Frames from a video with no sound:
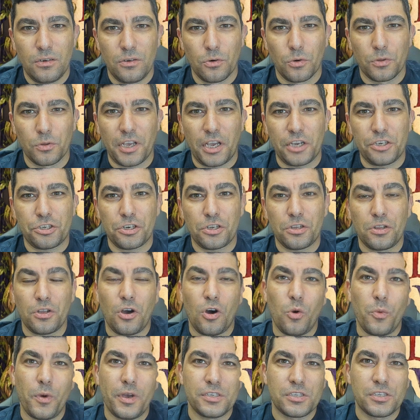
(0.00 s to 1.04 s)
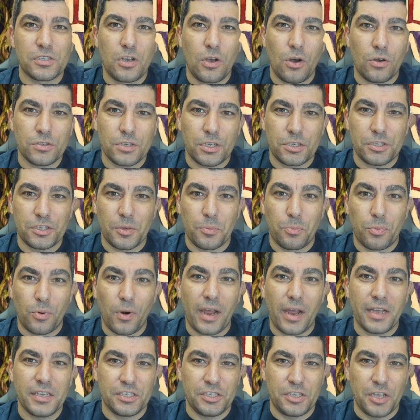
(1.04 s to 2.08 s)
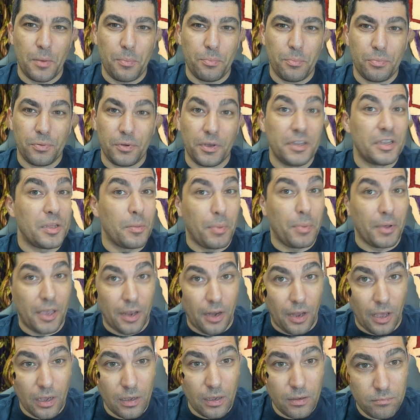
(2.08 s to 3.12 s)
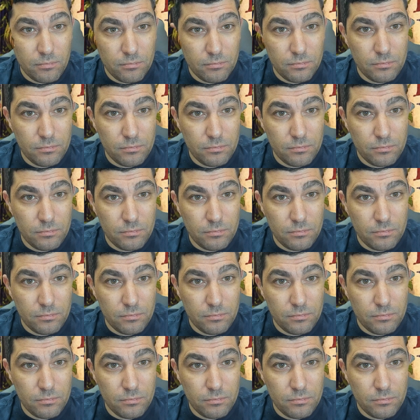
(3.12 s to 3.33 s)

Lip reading: Rotation always causes a price dip in the beginning,